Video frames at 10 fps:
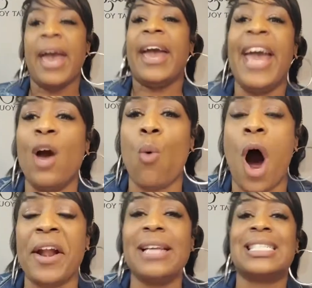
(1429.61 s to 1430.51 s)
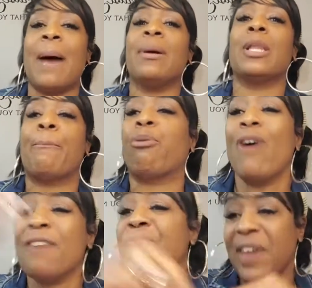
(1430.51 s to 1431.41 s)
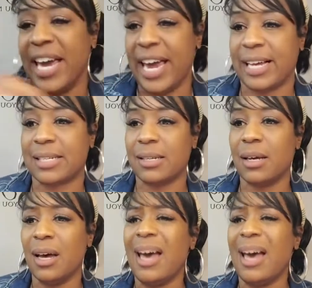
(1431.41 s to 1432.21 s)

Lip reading: He wanted some of the prefigs.